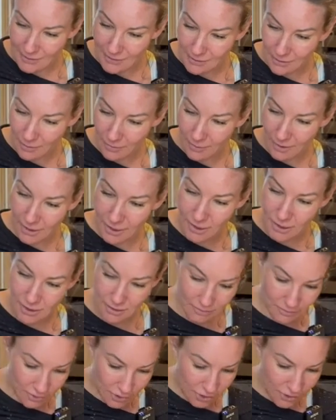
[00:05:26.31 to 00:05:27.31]
So all we're gonna do
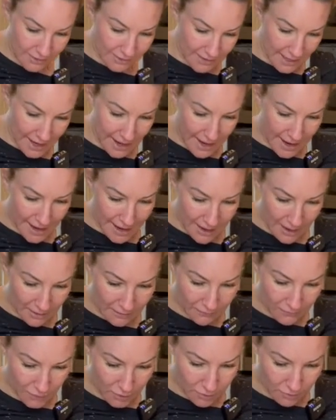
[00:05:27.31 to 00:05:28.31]
is just add a
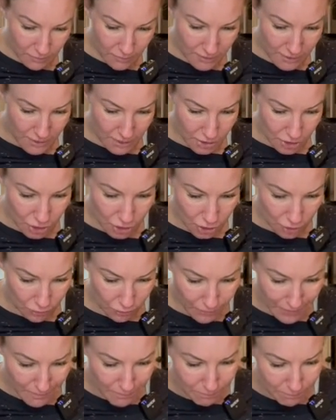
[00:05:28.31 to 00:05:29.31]
few of these
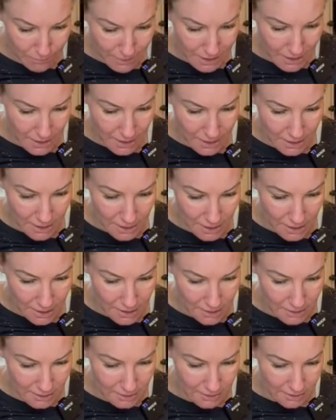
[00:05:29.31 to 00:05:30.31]

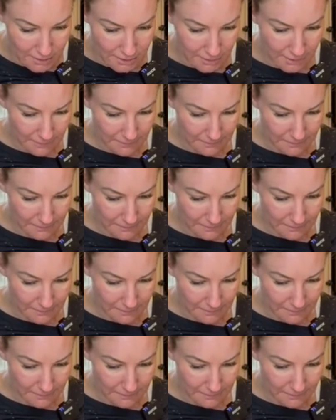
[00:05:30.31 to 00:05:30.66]
shrimpies.